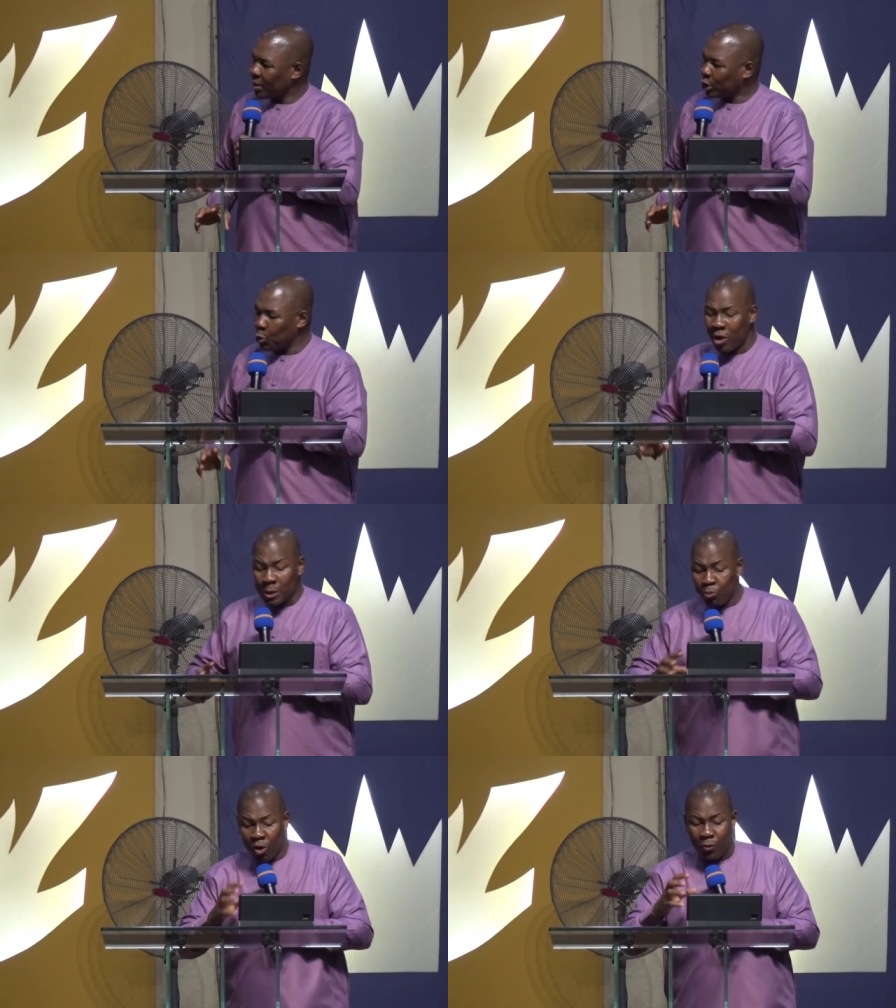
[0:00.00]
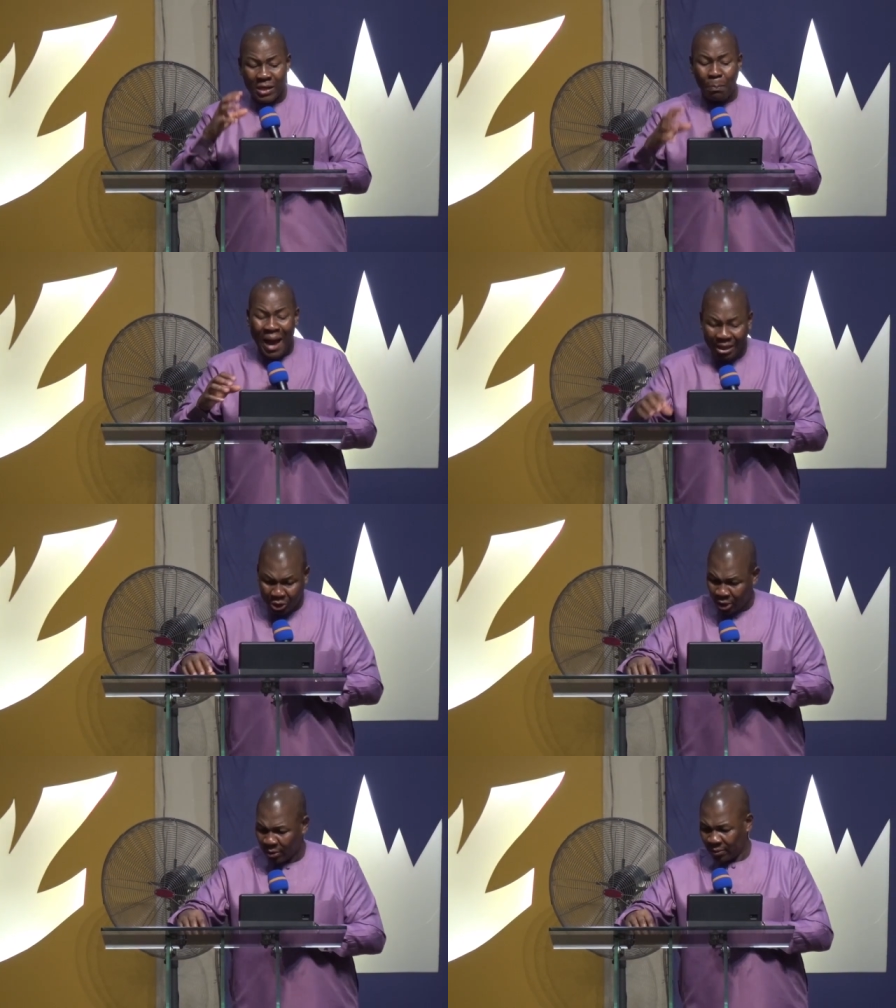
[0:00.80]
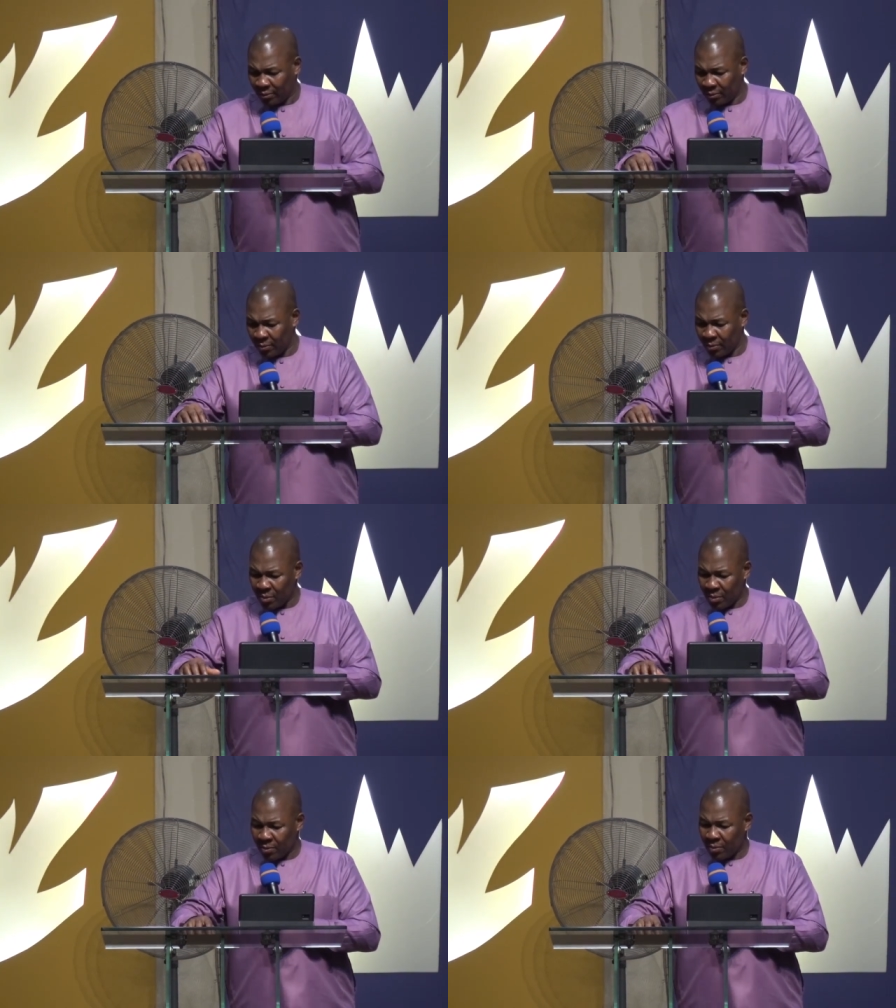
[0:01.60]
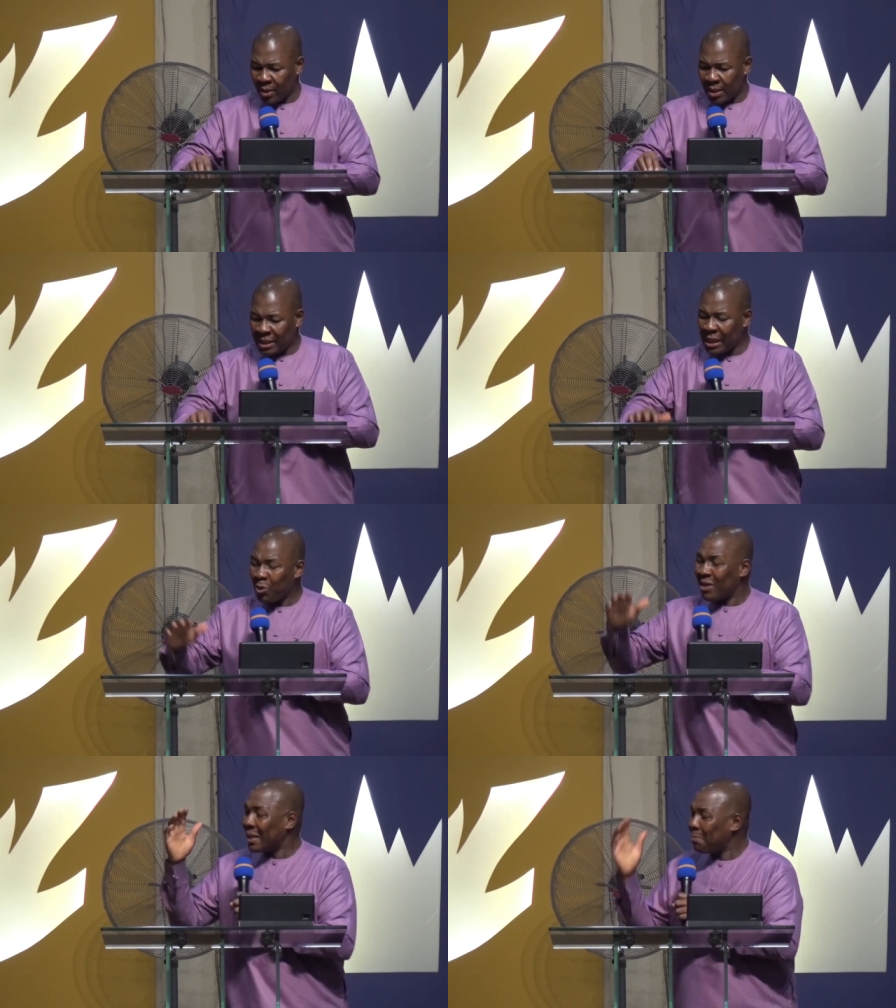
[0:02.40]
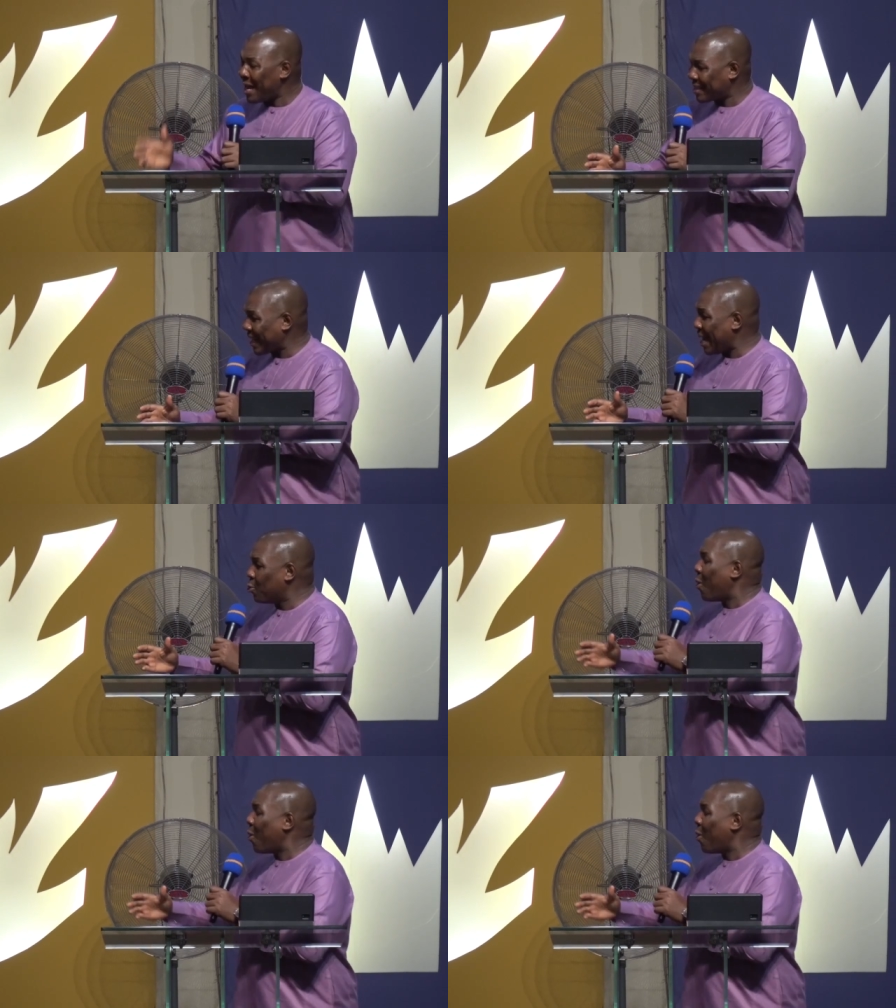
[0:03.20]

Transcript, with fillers: She was moved with passion. This was a master who